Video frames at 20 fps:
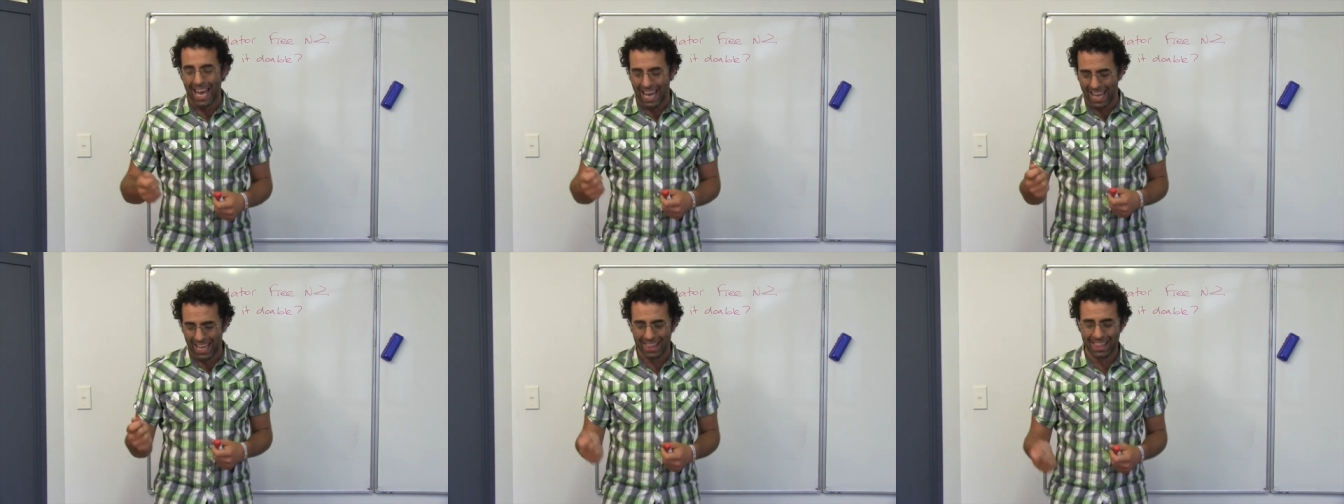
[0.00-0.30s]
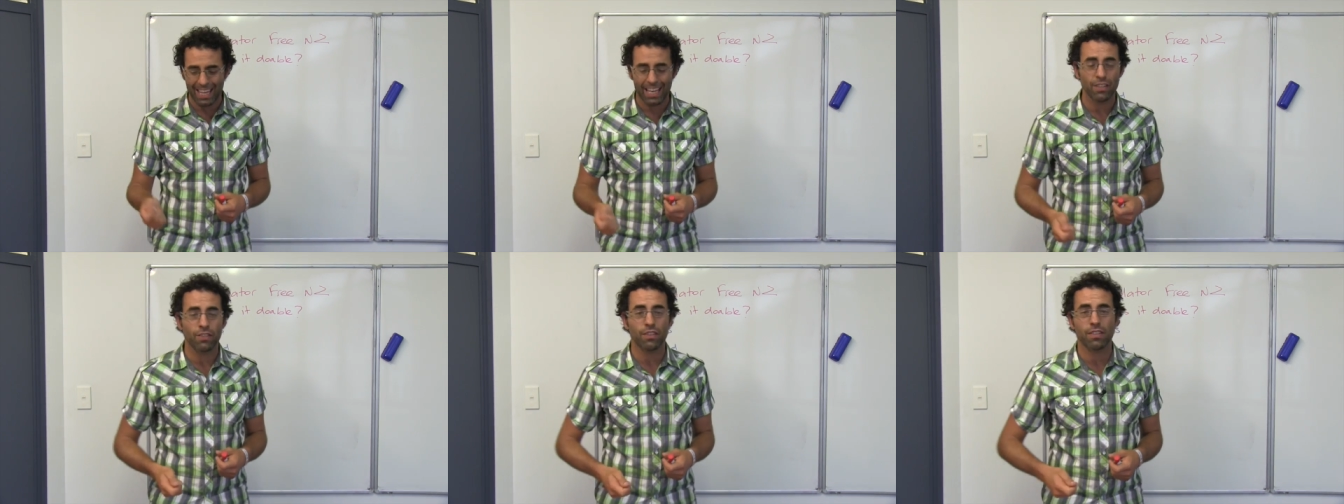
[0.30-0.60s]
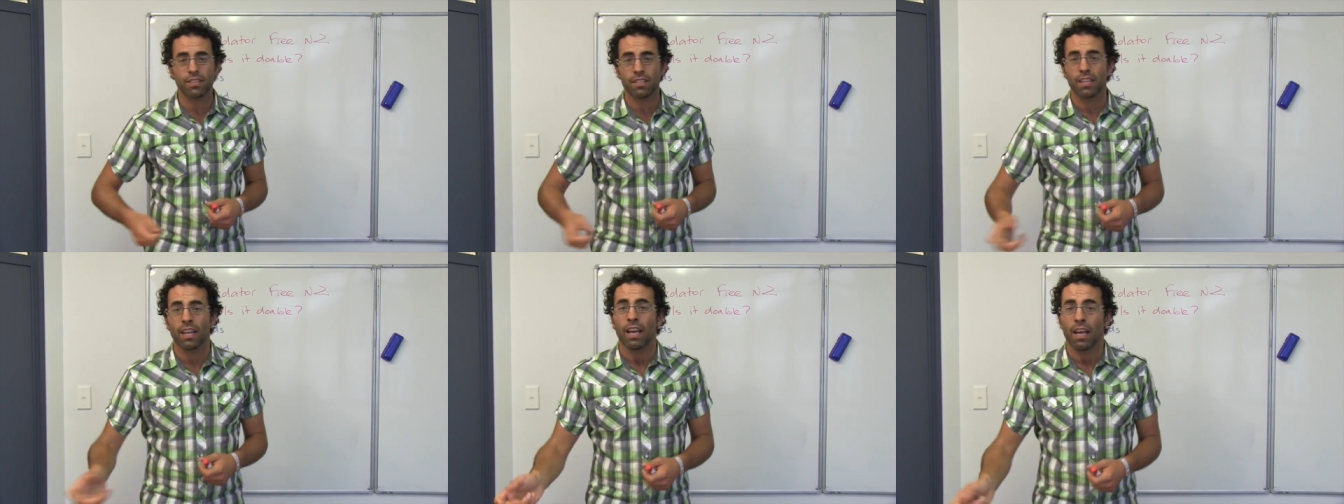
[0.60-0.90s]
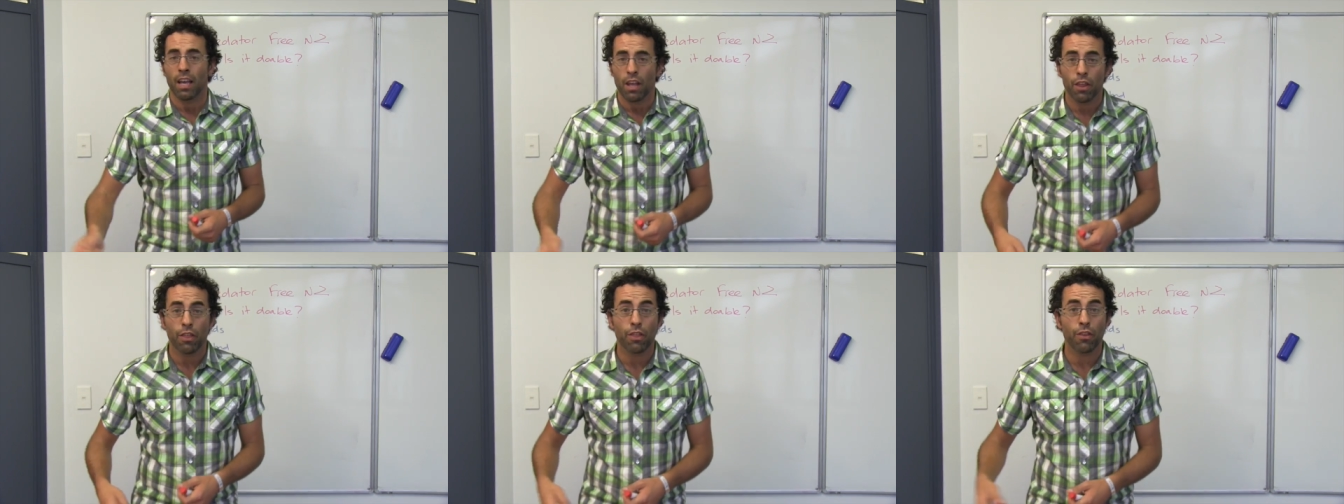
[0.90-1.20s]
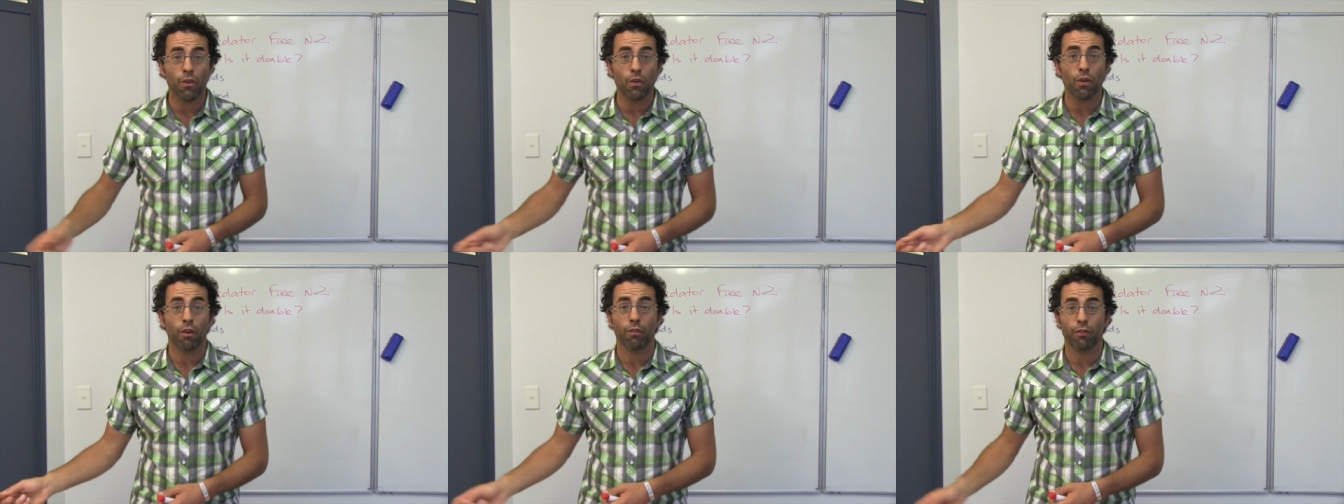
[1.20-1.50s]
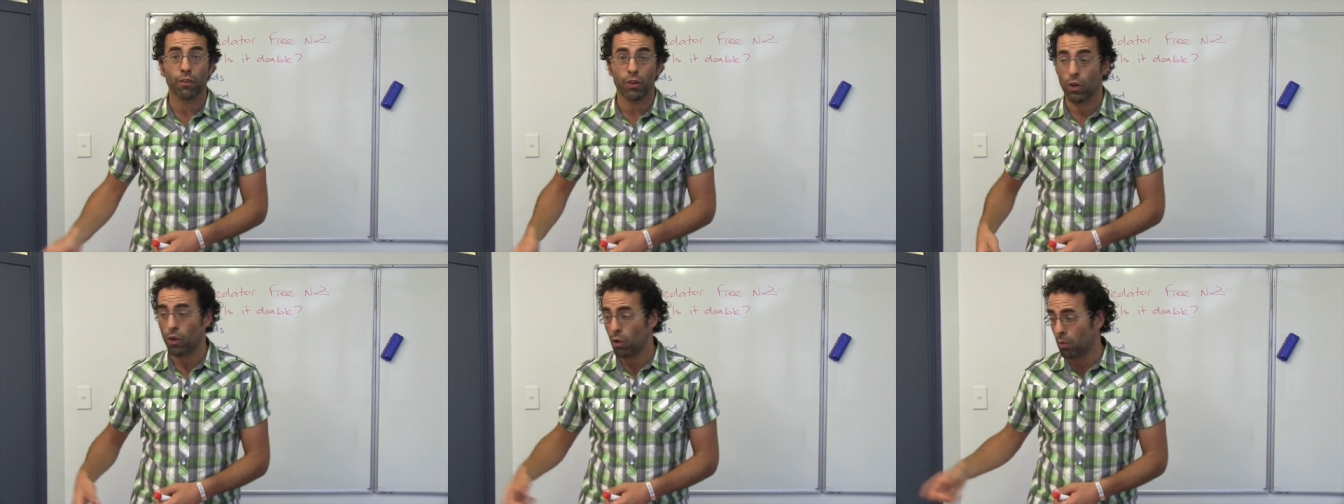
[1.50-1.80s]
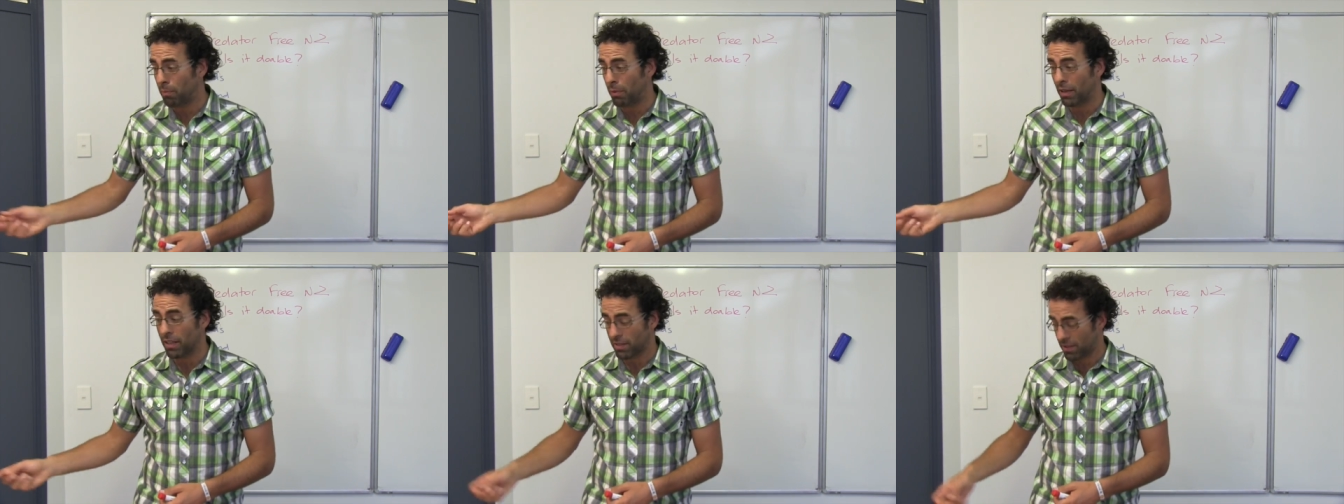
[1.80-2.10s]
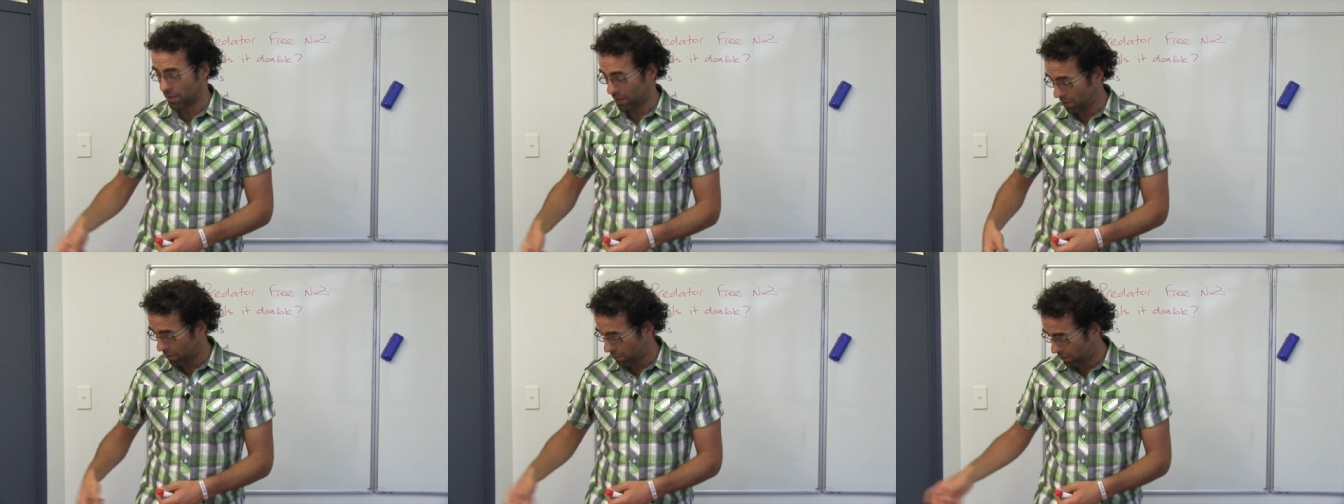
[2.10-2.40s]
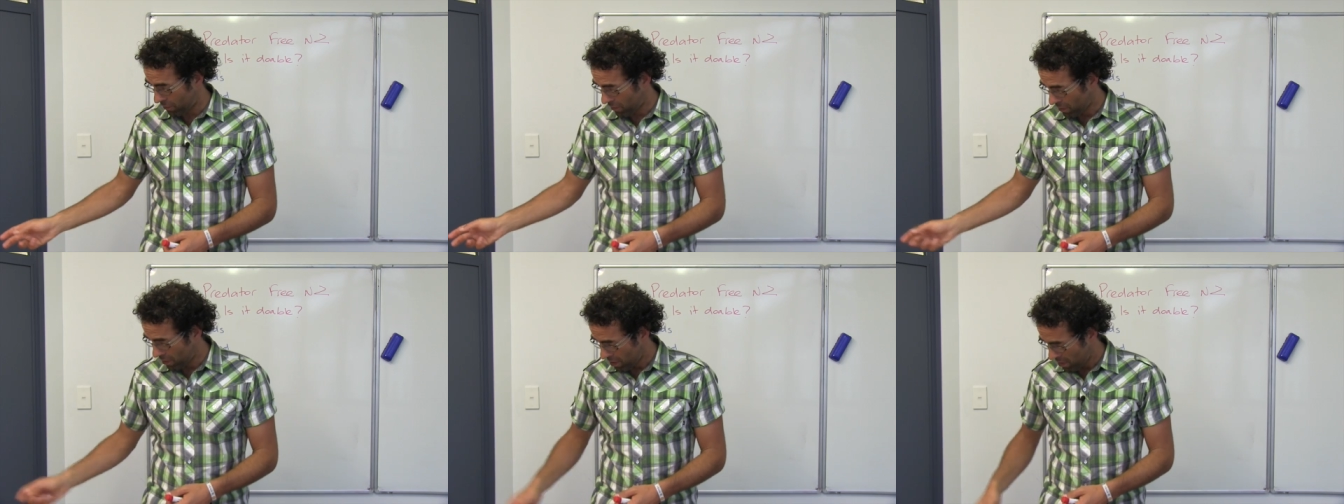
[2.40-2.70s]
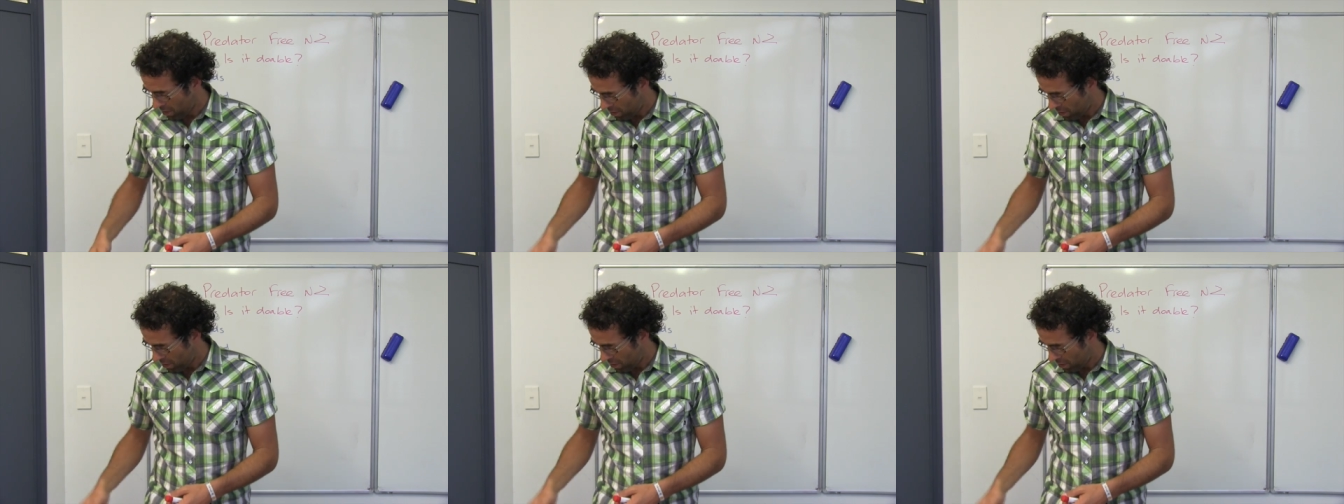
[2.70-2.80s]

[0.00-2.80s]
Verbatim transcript: and they just threw a few bits of